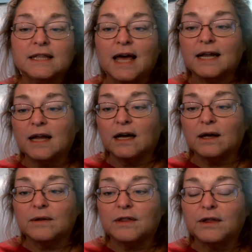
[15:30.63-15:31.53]
that
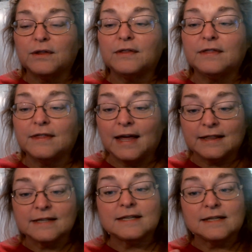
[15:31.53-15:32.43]
that
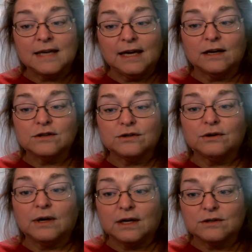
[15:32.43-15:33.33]
this is
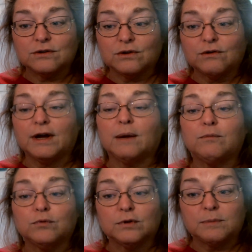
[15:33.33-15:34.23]
Cancer the crab
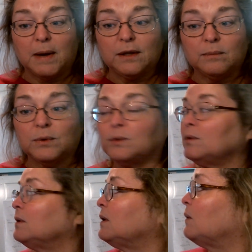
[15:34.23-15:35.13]
ruled by the
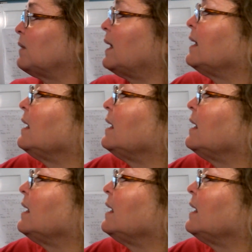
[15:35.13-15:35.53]
moon. Okay.